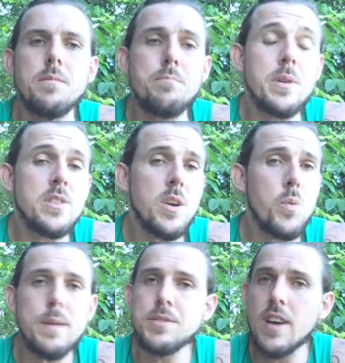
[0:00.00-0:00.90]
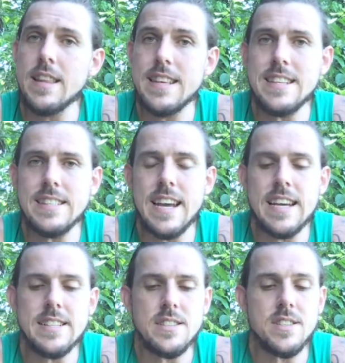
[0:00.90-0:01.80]
Building a website these
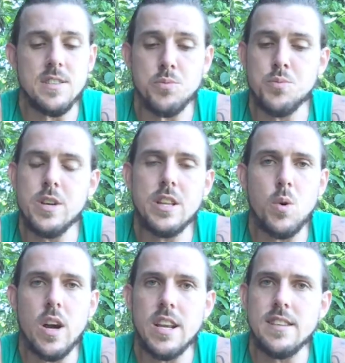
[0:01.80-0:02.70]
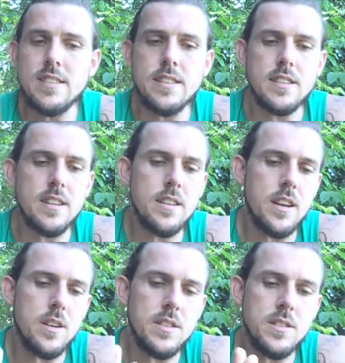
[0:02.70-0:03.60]
days is really quite easy.
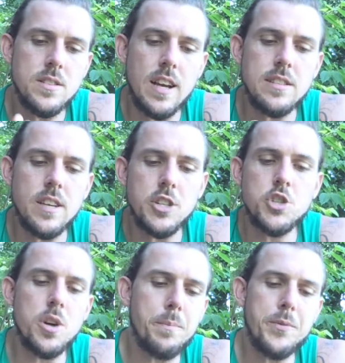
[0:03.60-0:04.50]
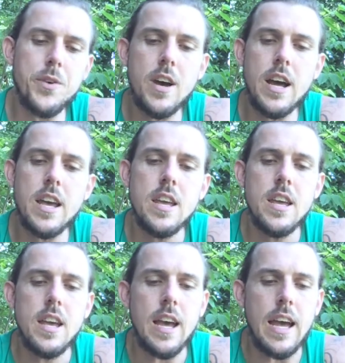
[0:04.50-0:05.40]
There's sites like Shopify,
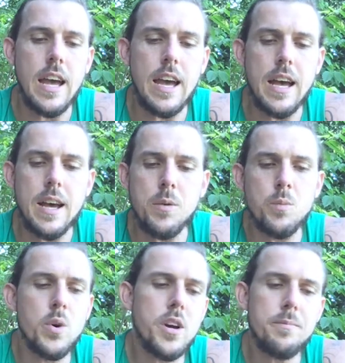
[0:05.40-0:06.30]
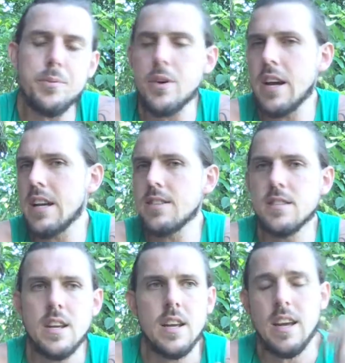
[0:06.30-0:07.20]
WordPress,
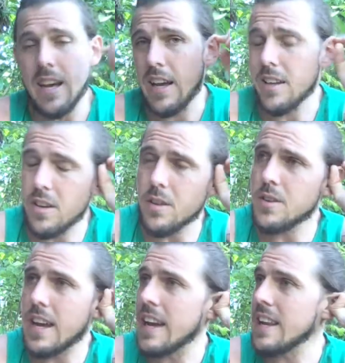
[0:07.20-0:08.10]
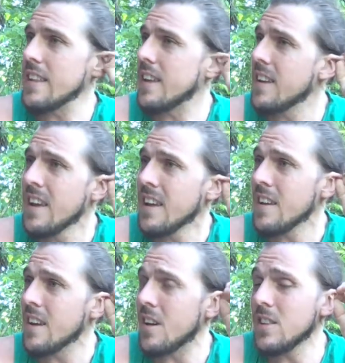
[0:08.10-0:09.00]
GoDaddy that
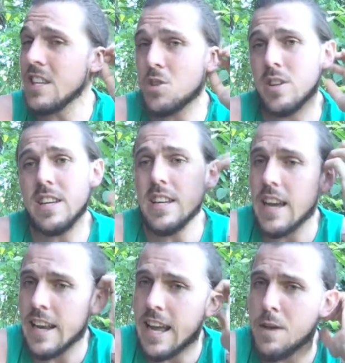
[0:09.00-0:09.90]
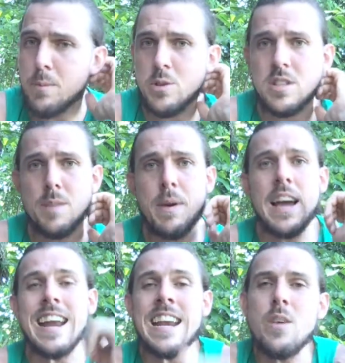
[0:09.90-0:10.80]
literally enable just about
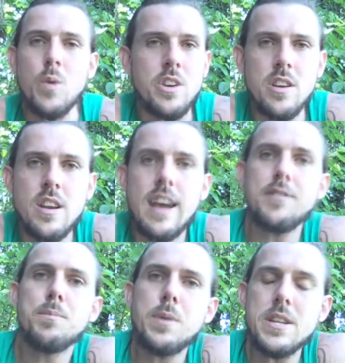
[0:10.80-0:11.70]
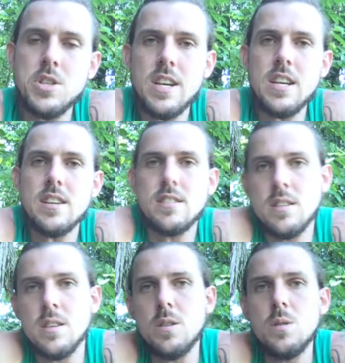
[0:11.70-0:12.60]
anyone. You don't have to be a genius
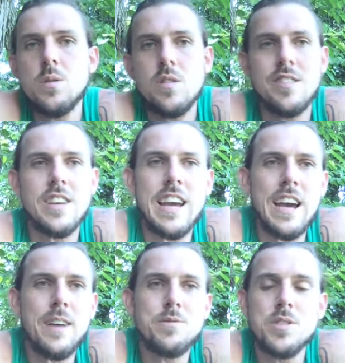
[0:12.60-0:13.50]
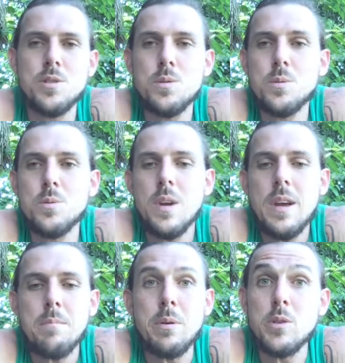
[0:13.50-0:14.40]
to
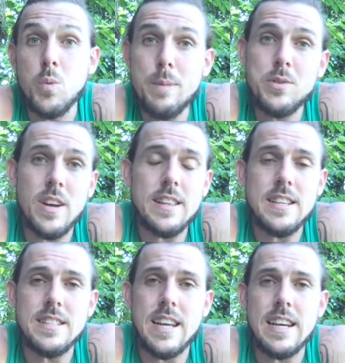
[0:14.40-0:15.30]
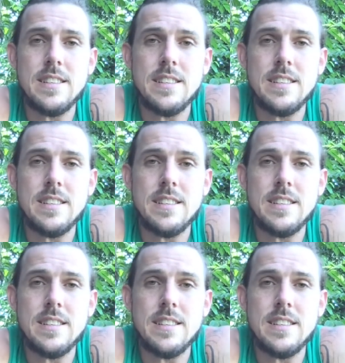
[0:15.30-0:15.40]
build a website these days.